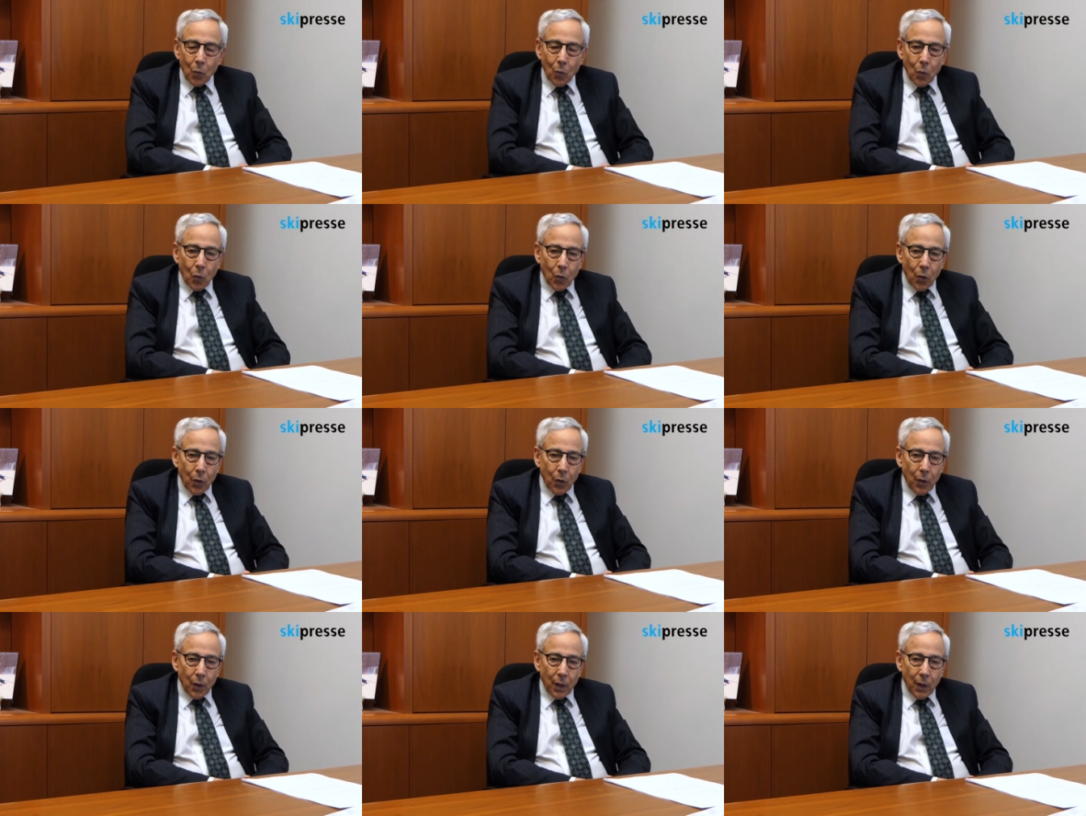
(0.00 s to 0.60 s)

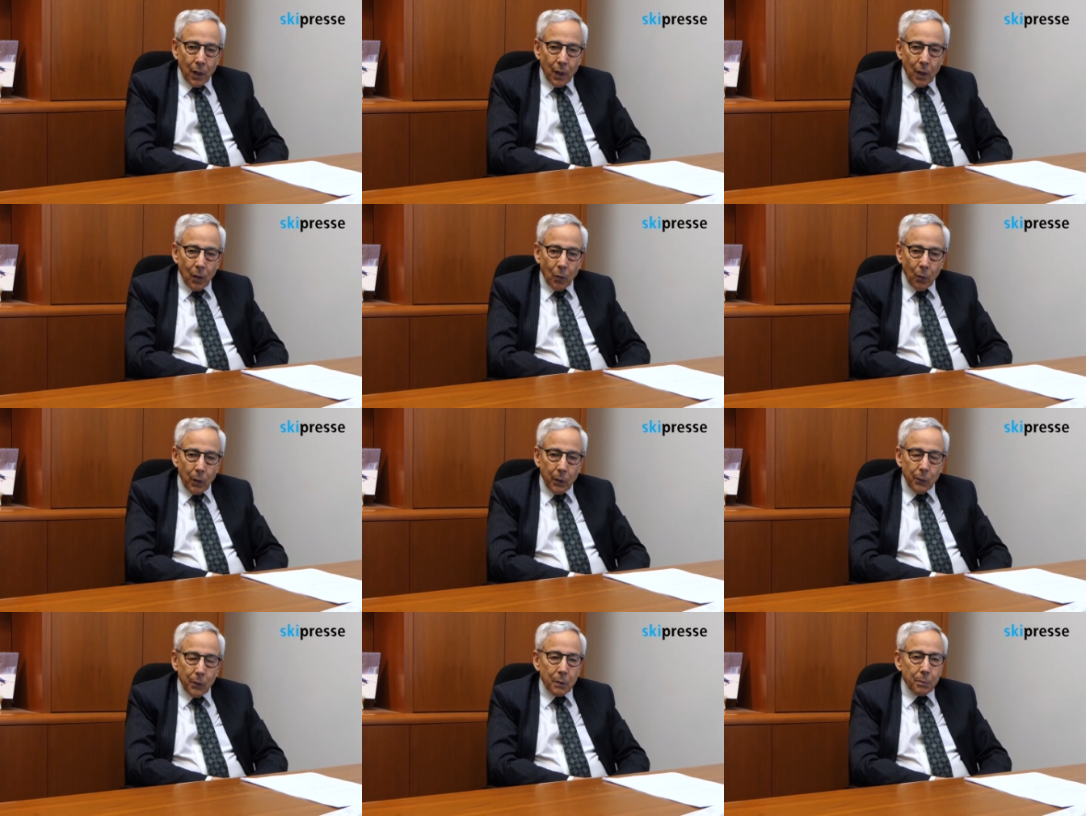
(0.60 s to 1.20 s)
They,
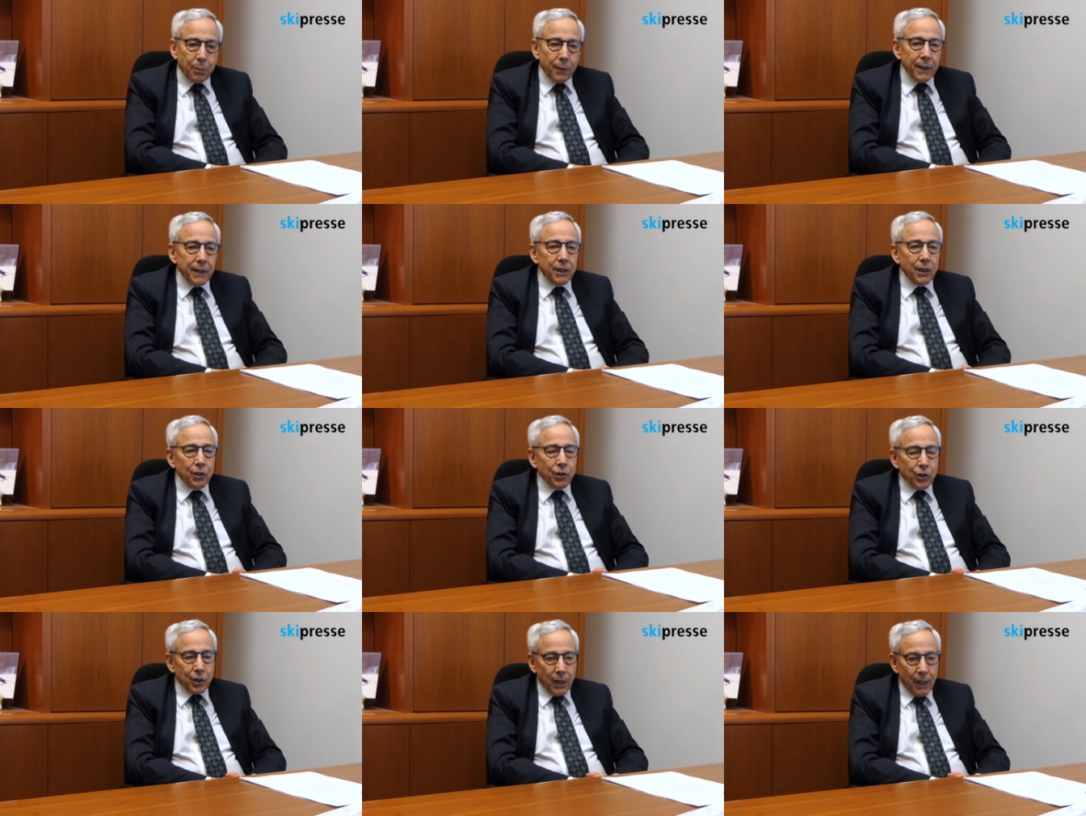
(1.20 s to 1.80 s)
we would bring the
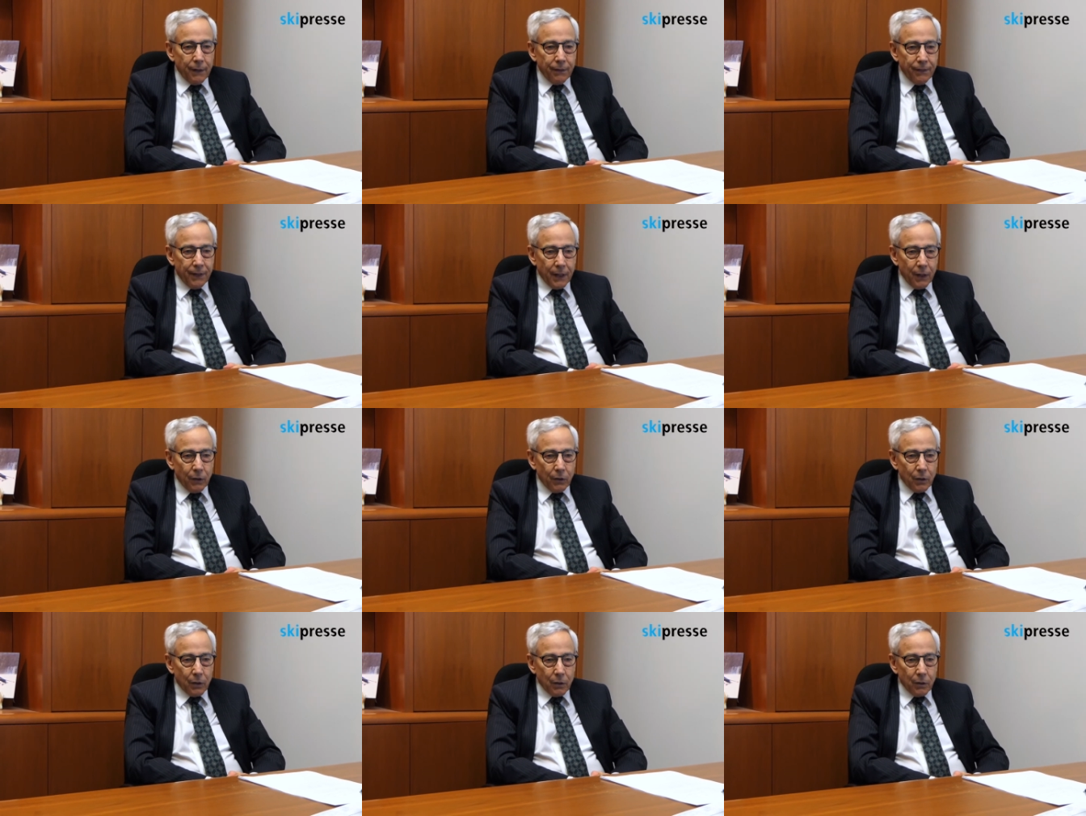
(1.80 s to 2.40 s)
chef
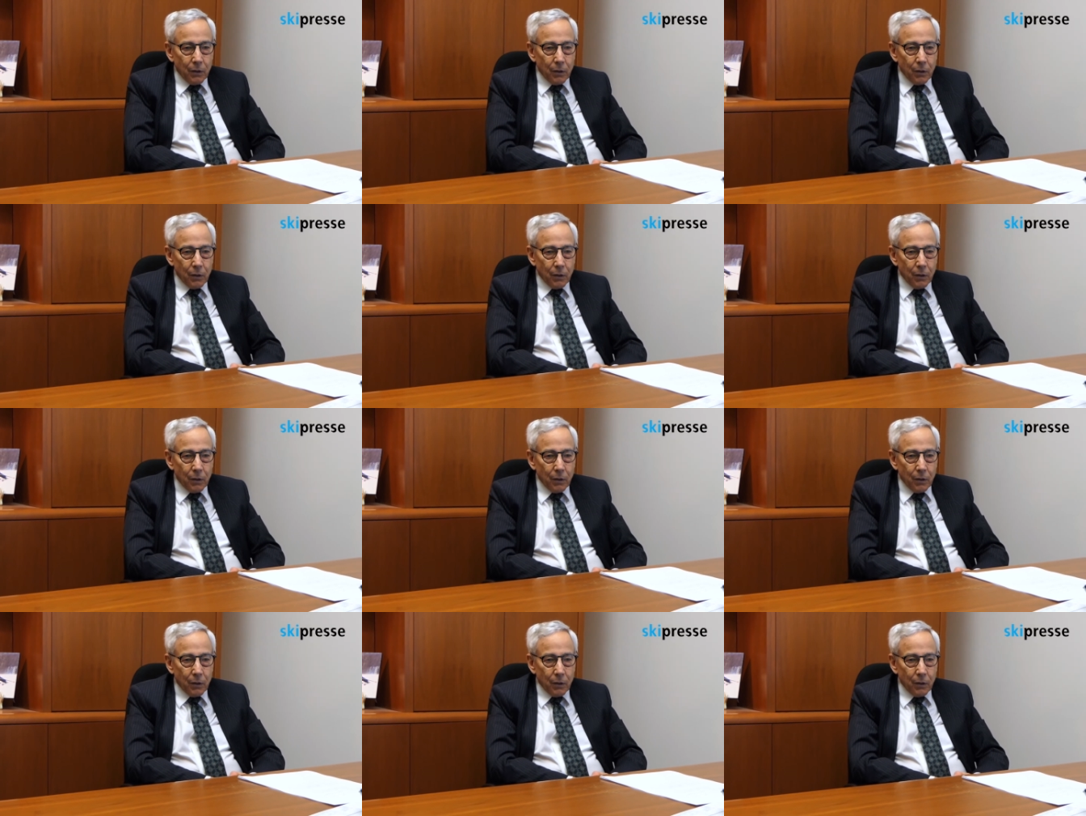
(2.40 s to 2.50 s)
out